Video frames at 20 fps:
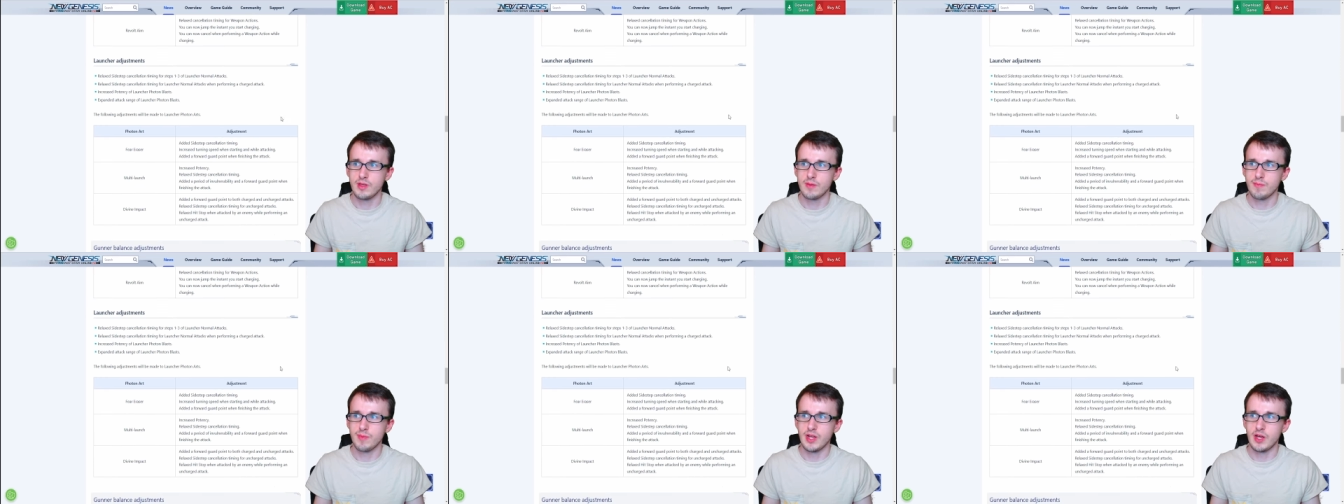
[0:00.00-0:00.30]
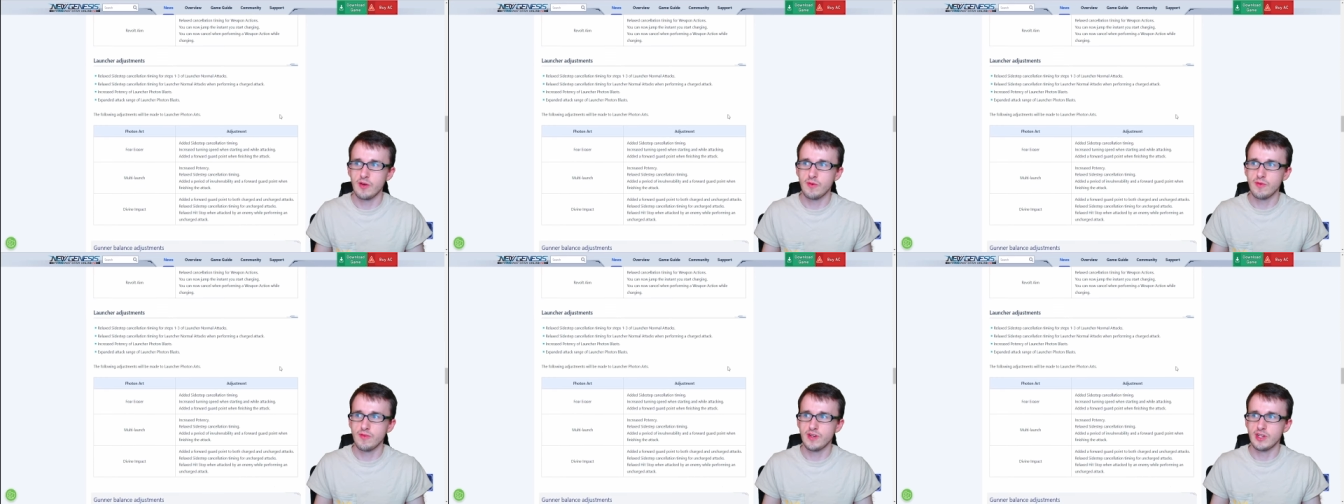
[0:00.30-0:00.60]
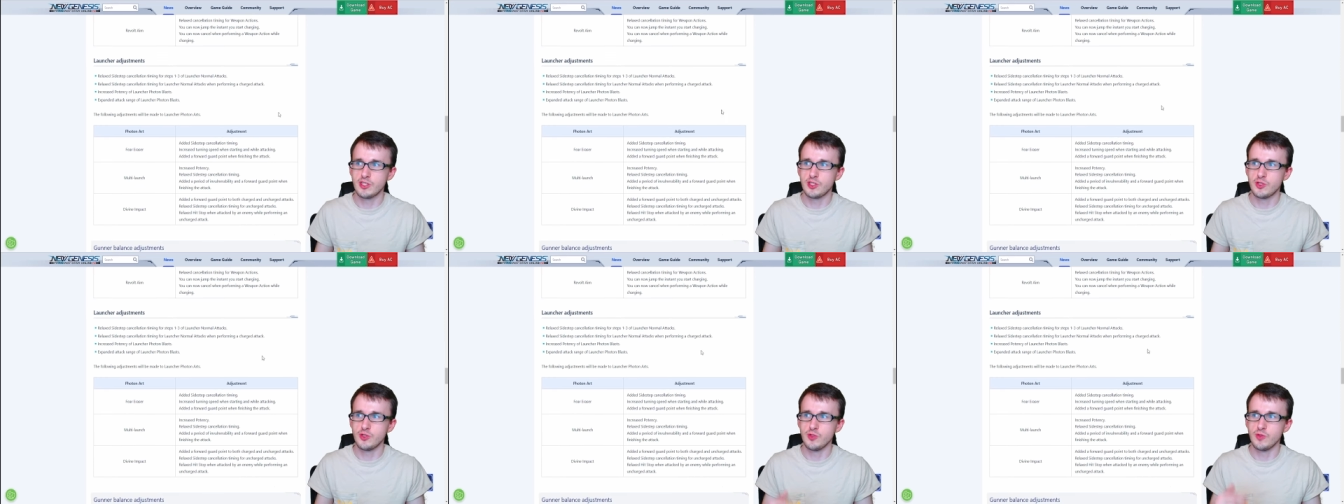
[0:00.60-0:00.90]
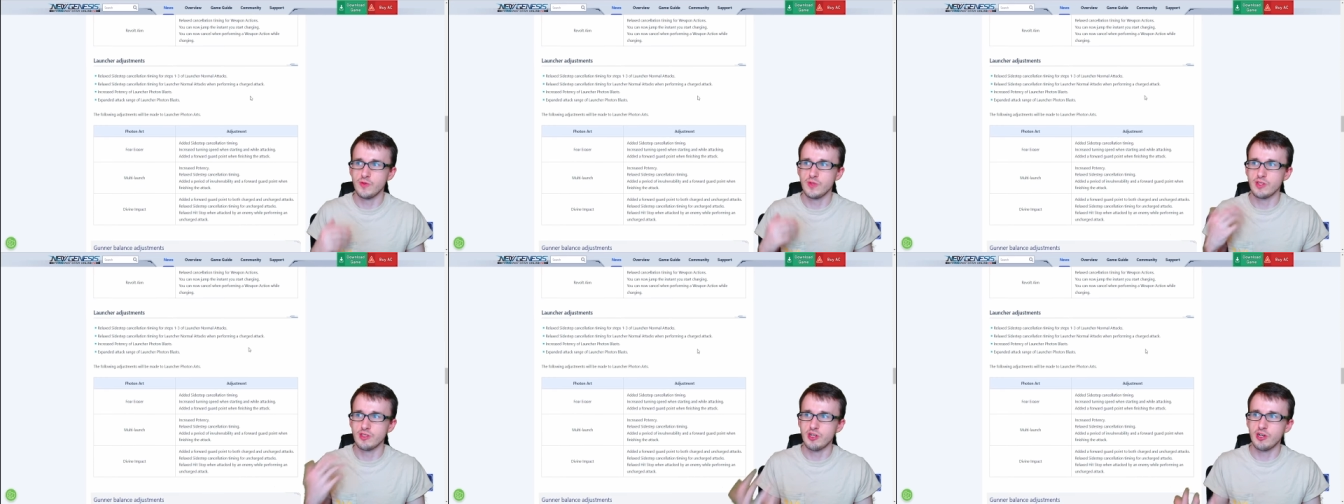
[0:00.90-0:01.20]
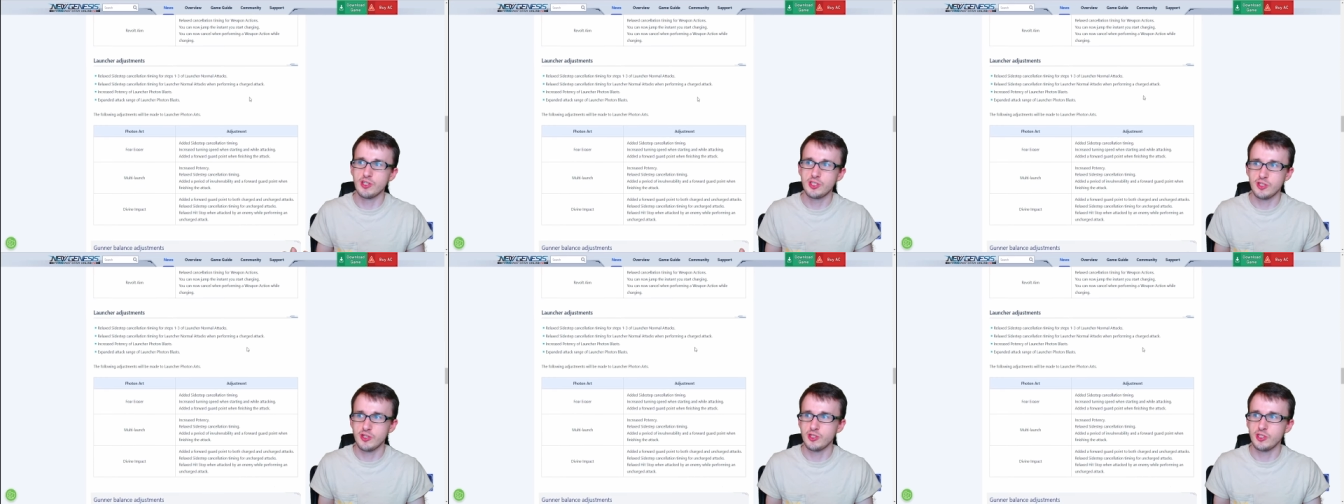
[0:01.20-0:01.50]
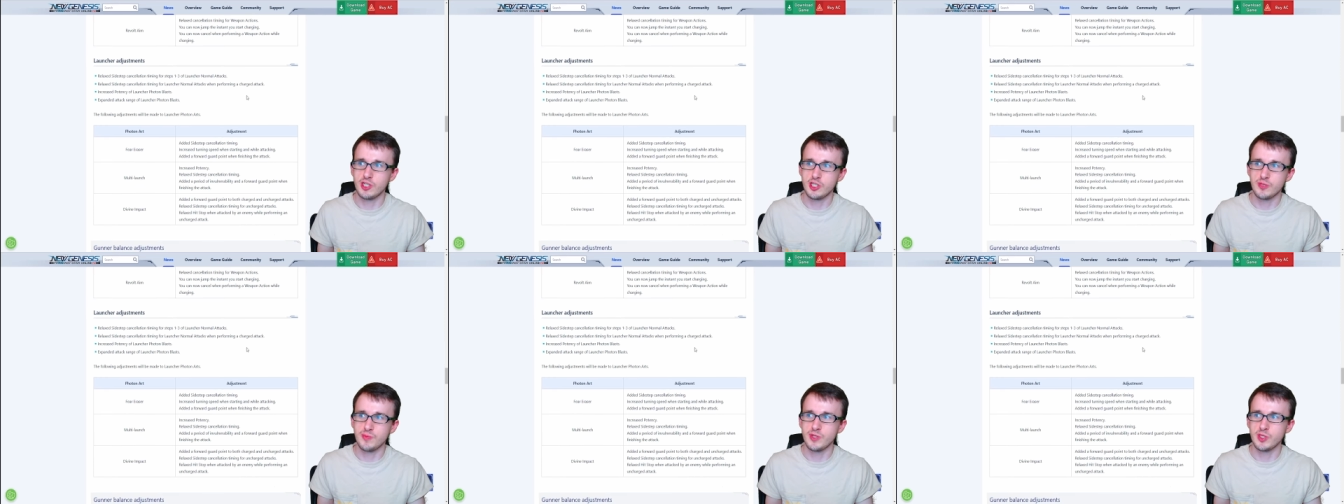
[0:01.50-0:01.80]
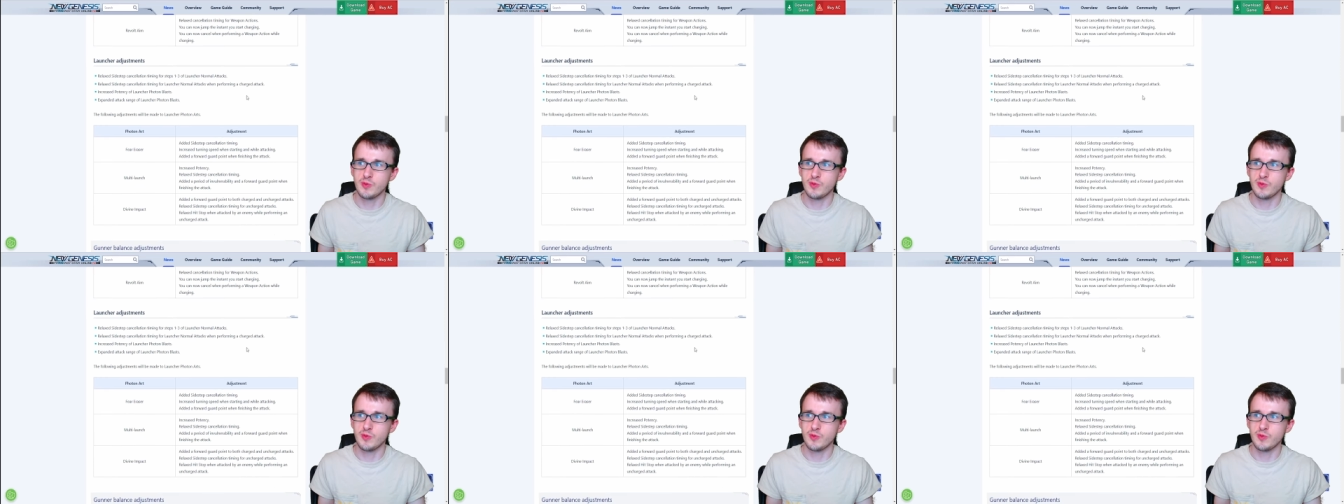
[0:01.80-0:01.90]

But now we move on to the launcher adjustments,